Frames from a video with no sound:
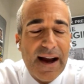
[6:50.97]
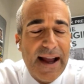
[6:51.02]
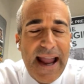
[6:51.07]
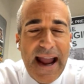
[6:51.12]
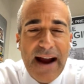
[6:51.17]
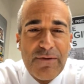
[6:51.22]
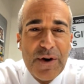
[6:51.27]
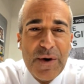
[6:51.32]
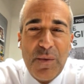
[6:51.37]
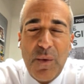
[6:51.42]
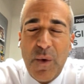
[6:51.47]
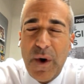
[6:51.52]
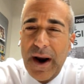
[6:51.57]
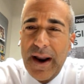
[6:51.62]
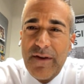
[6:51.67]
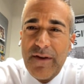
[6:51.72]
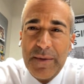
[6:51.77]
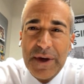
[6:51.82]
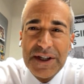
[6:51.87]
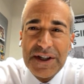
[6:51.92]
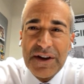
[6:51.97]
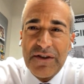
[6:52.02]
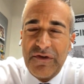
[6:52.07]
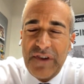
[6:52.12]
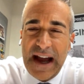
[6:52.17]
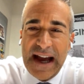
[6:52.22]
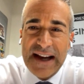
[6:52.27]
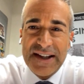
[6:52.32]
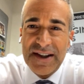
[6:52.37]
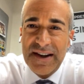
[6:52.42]
Every one of them is a
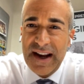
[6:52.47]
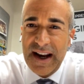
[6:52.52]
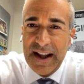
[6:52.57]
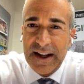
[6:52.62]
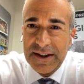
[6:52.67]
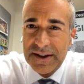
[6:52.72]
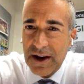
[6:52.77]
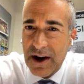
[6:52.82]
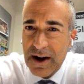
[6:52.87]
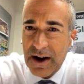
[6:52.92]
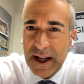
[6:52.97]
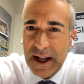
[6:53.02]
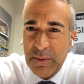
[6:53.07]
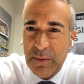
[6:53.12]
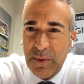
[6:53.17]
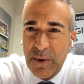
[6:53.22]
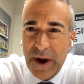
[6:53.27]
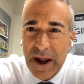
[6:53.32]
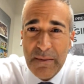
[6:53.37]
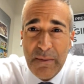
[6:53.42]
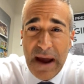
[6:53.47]
fascinating talking point.